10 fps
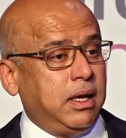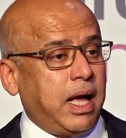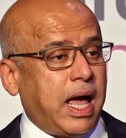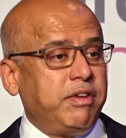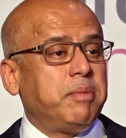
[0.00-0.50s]

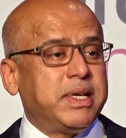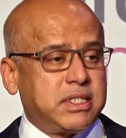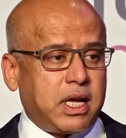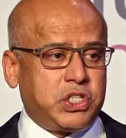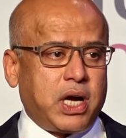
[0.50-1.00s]
Having
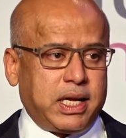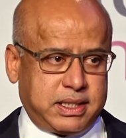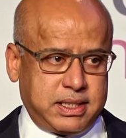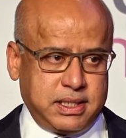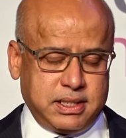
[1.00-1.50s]
missed our
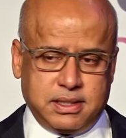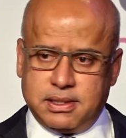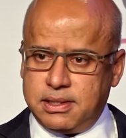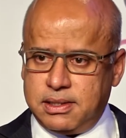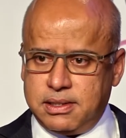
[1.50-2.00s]
chance
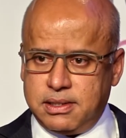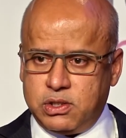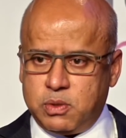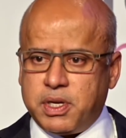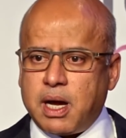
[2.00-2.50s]

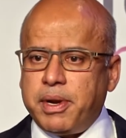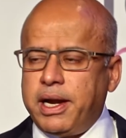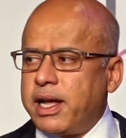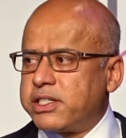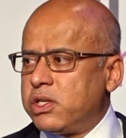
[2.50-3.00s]
to become an
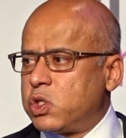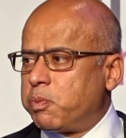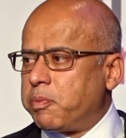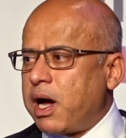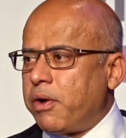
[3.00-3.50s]
industrial
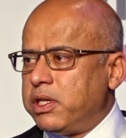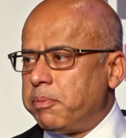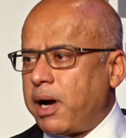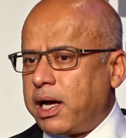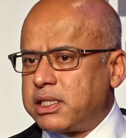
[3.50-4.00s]
superpower in the
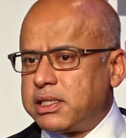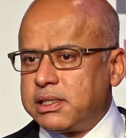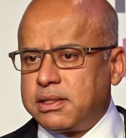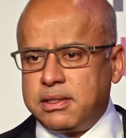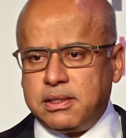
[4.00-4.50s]
past,
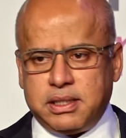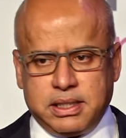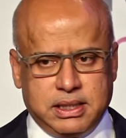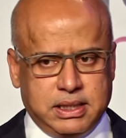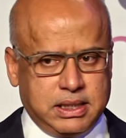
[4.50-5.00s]

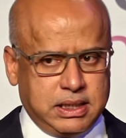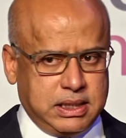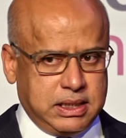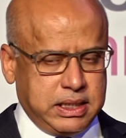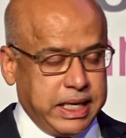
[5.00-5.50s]

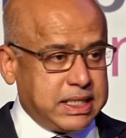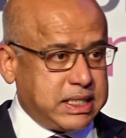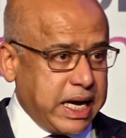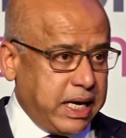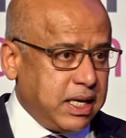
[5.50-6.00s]

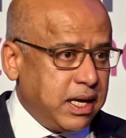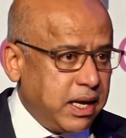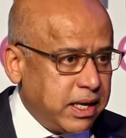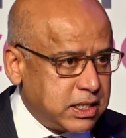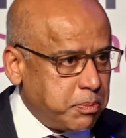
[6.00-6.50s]
instead,
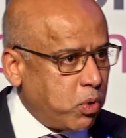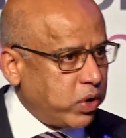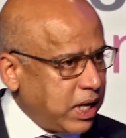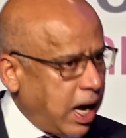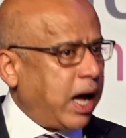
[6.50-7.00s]

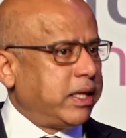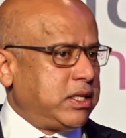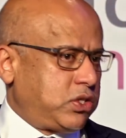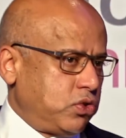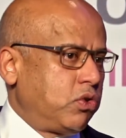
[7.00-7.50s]
supporting
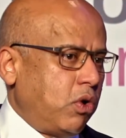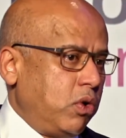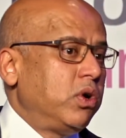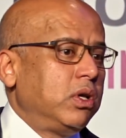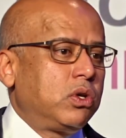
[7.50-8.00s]
others to
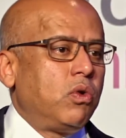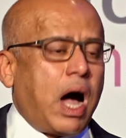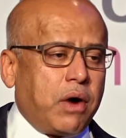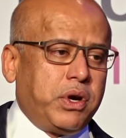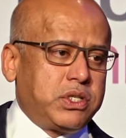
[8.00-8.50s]
grow through
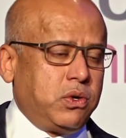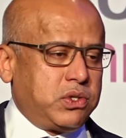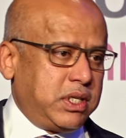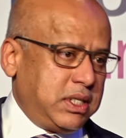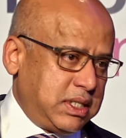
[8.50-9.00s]
our
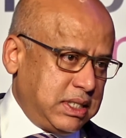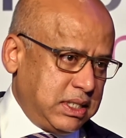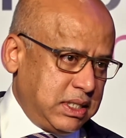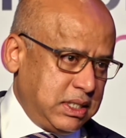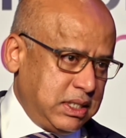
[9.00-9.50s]
resources
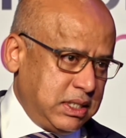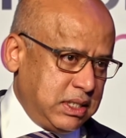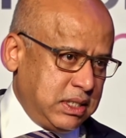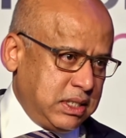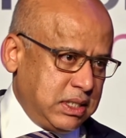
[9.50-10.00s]

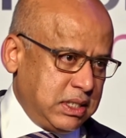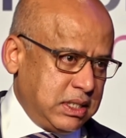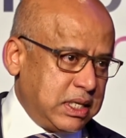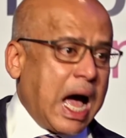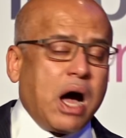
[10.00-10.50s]

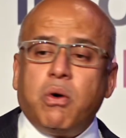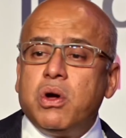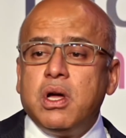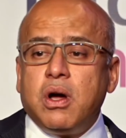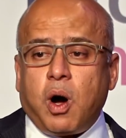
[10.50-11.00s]

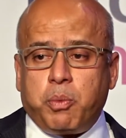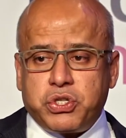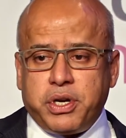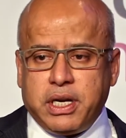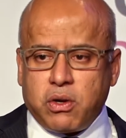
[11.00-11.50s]
now,
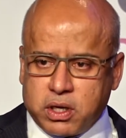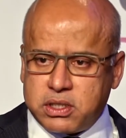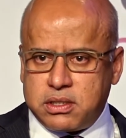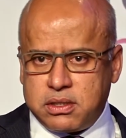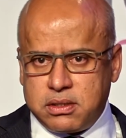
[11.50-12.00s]
opportunity
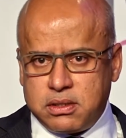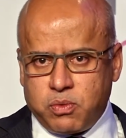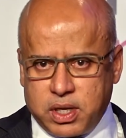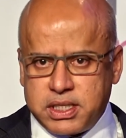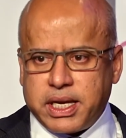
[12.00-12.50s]
knocks
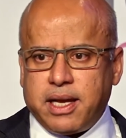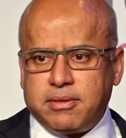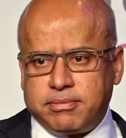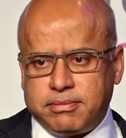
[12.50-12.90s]
once again.